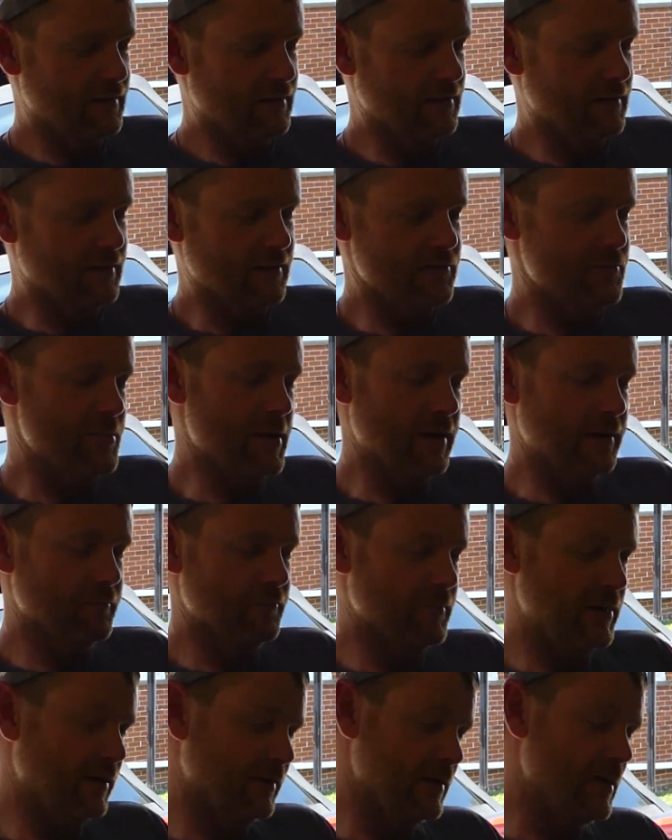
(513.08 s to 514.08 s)
And it's
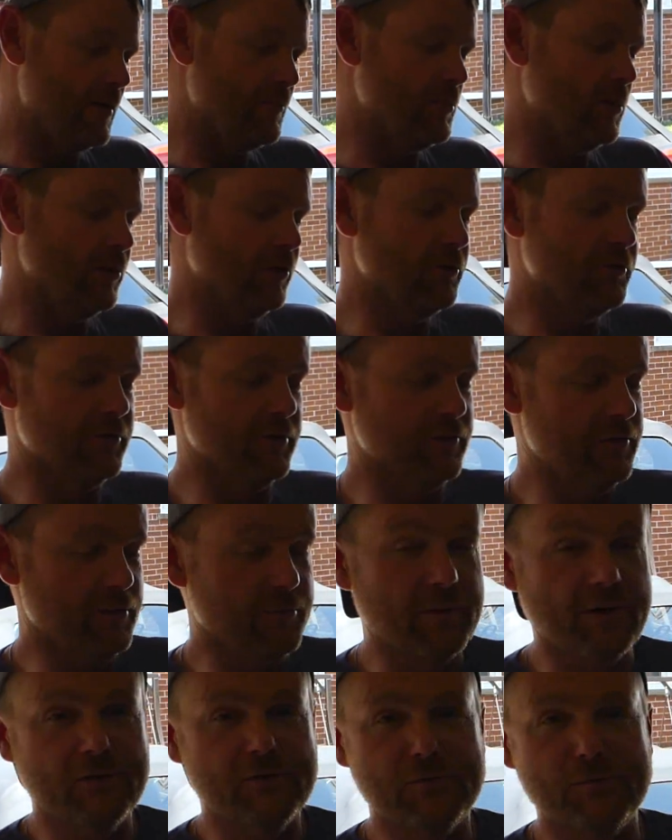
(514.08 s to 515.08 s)
back down below 50
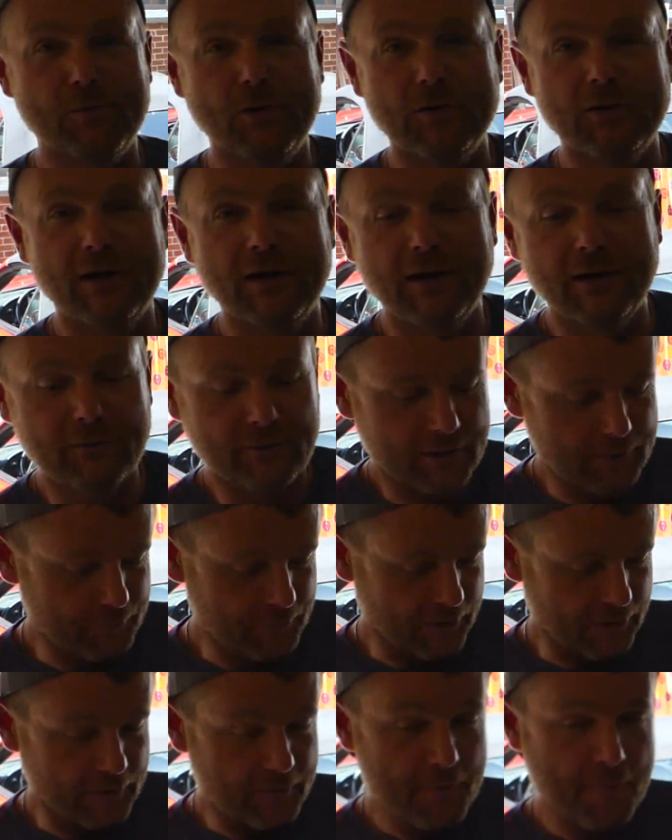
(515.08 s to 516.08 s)
parts per million anyway.
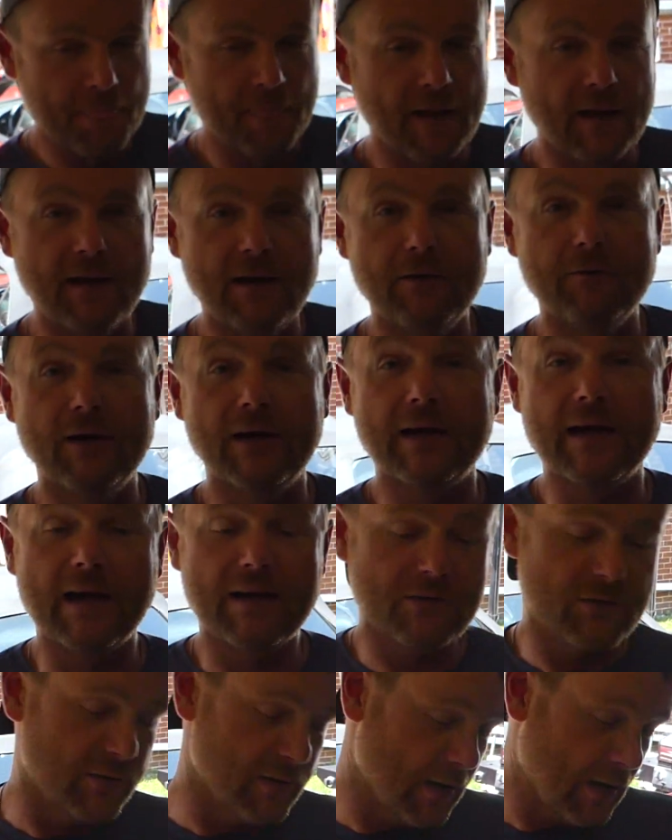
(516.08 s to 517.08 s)
But anyway,
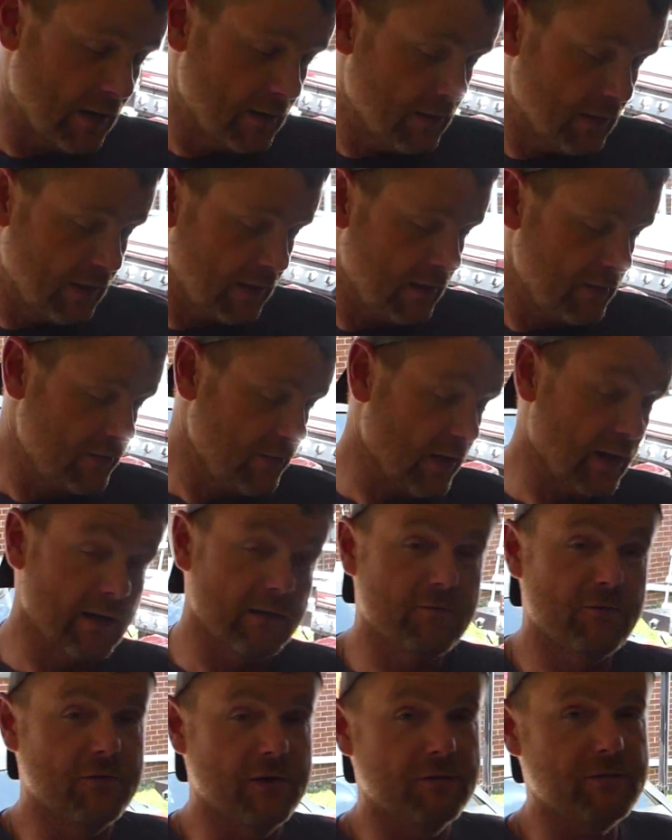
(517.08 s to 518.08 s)
guys, like I
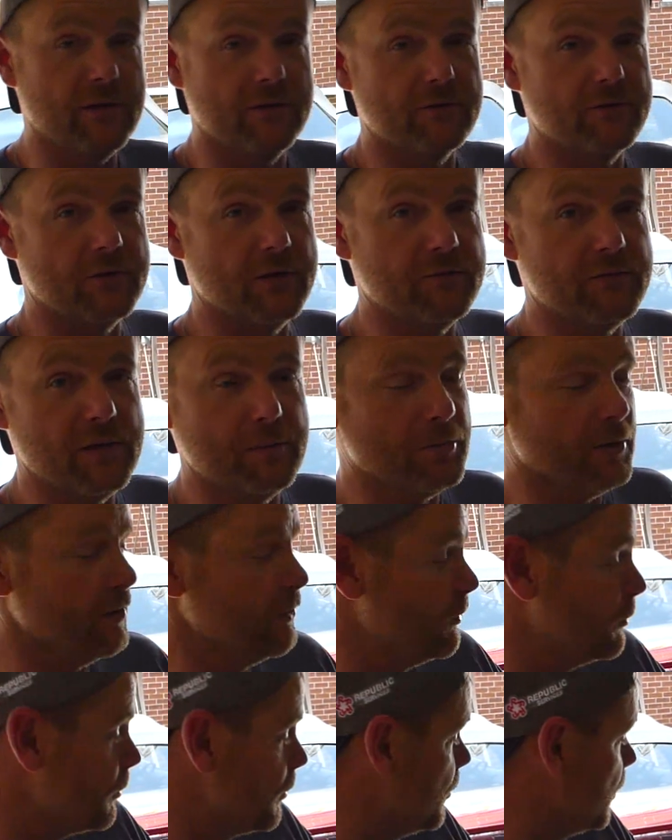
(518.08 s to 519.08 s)
said, 50
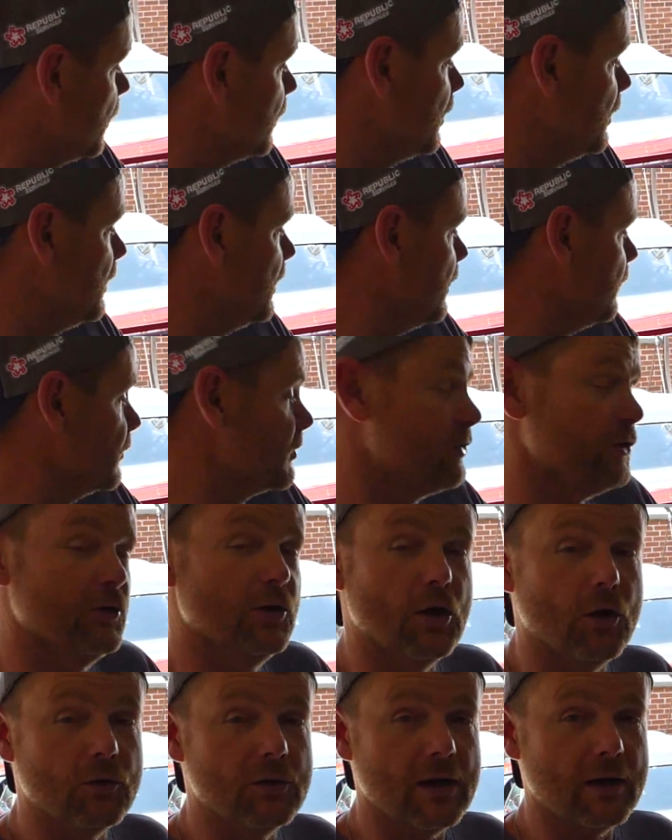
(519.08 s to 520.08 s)
parts per million, that was your
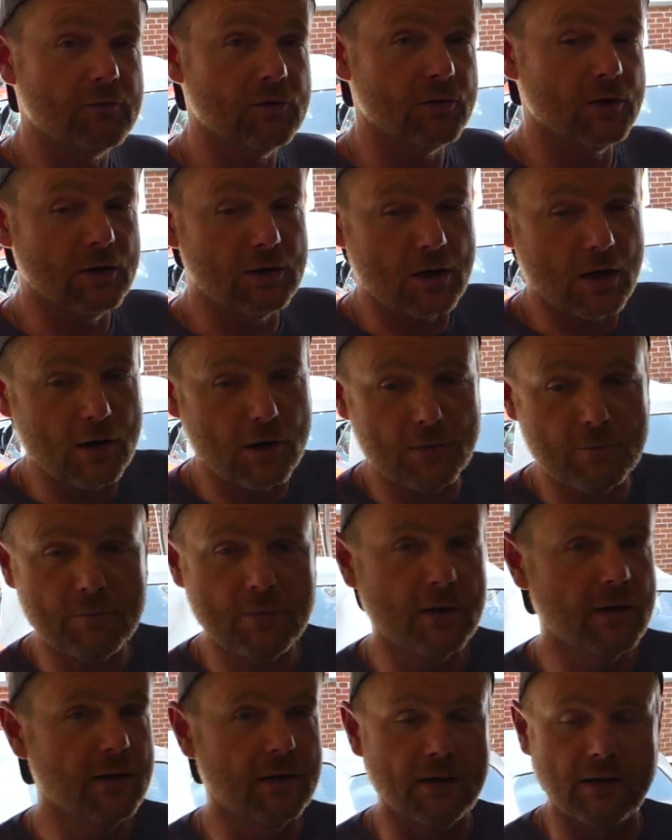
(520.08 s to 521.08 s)
low level
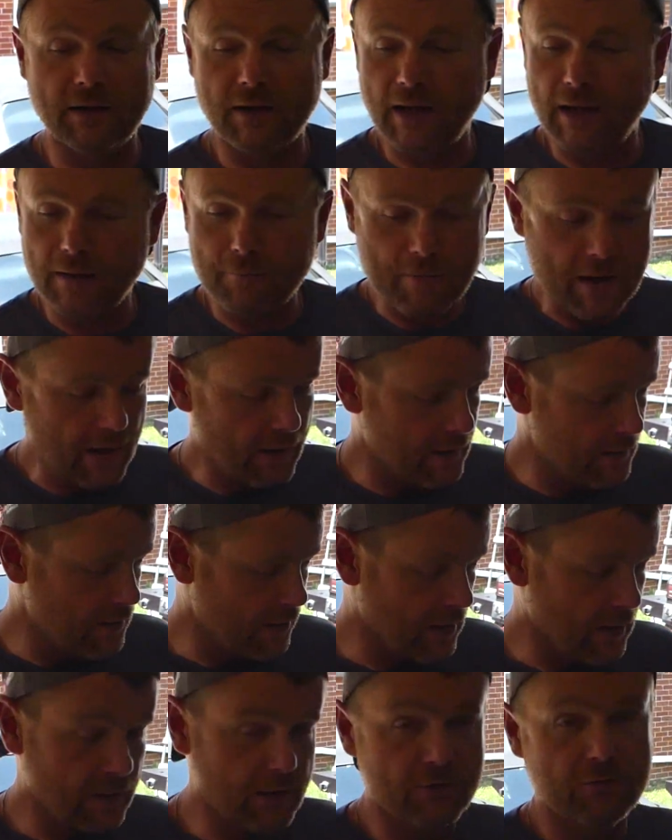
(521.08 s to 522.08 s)
alarm. It came on,
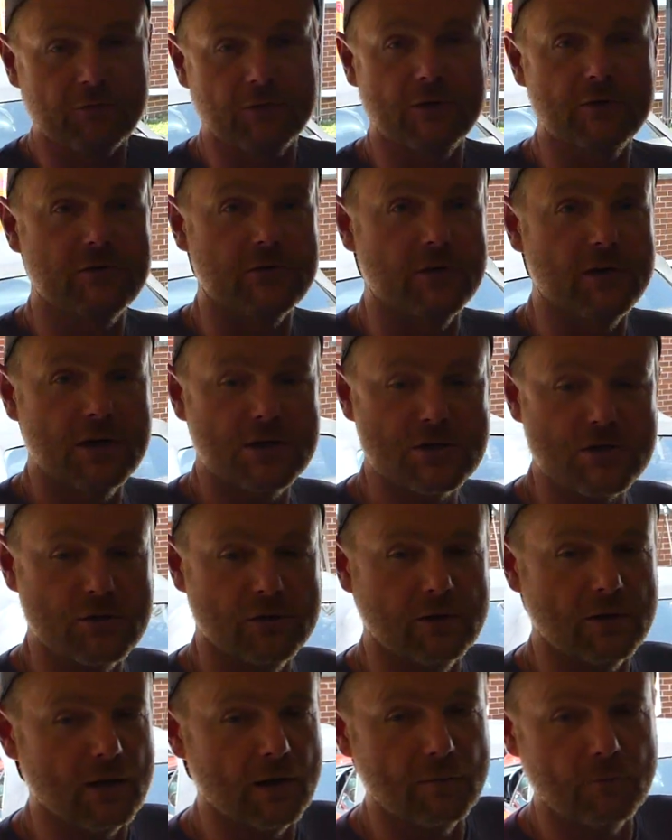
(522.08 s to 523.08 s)
you got your first
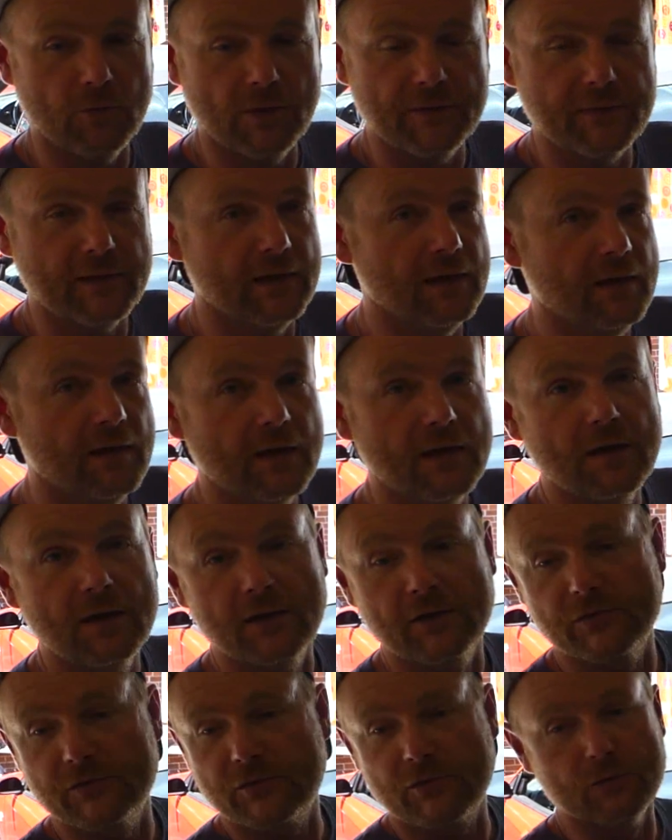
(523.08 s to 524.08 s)
initial alarm with it.
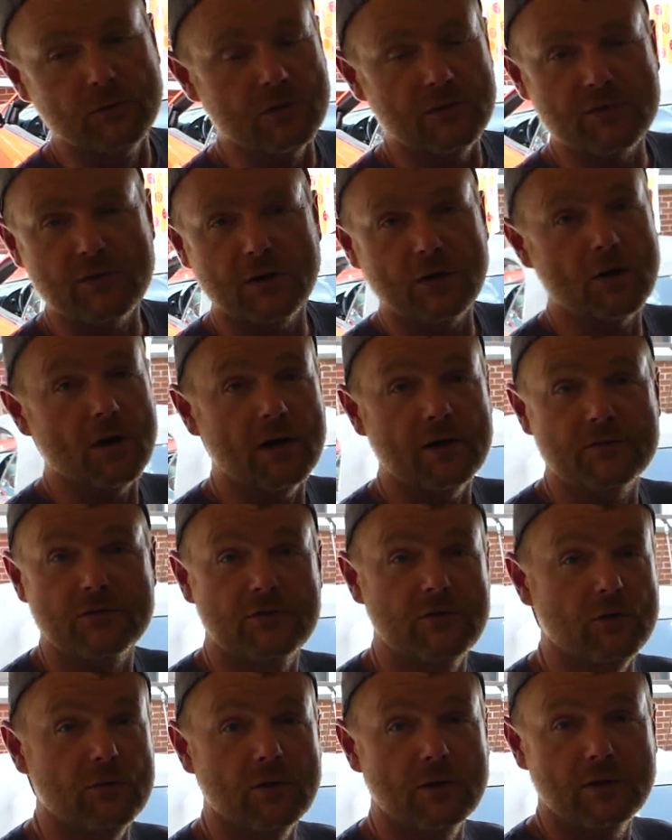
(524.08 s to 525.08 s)
As soon as it
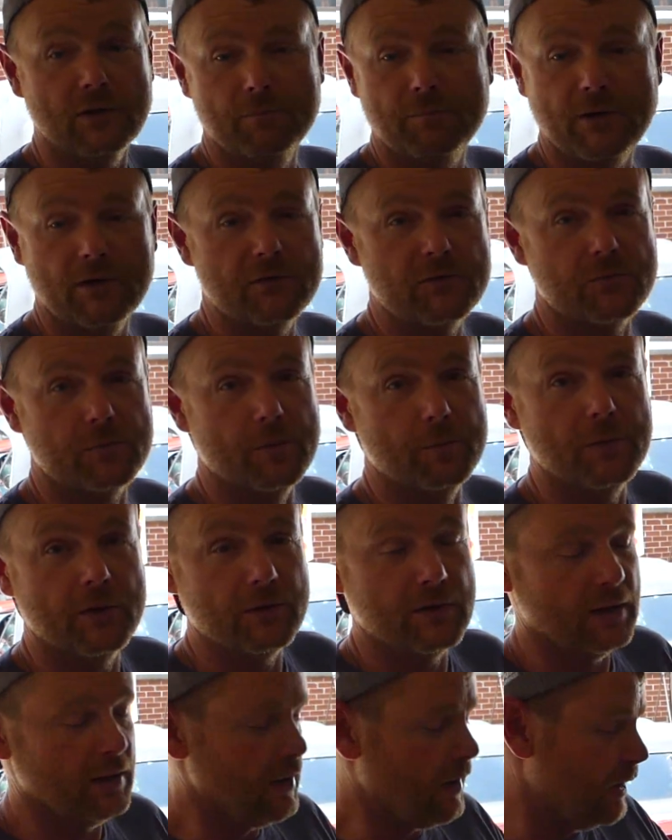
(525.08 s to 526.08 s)
crossed 200 parts per
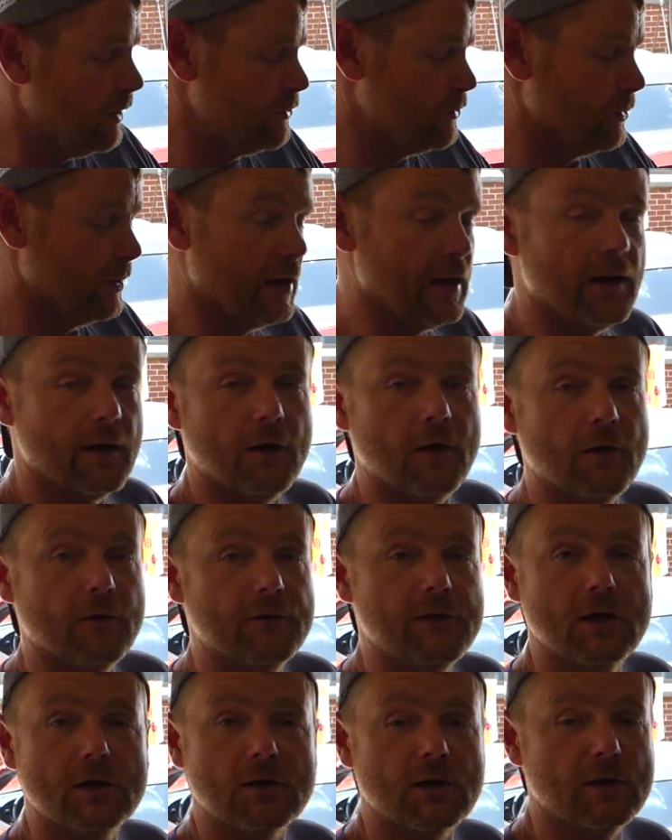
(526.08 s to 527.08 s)
million, guys, we got all
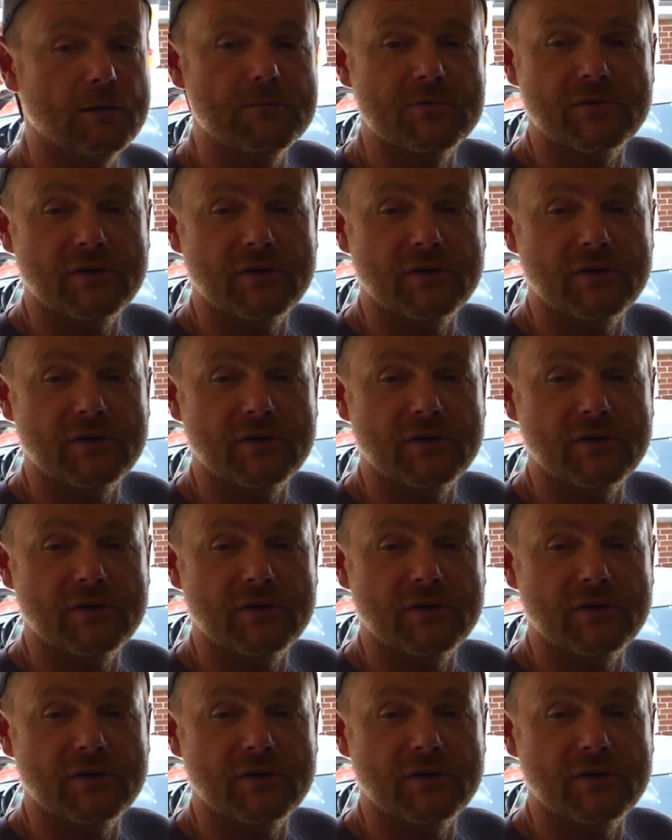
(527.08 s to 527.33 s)
the alarms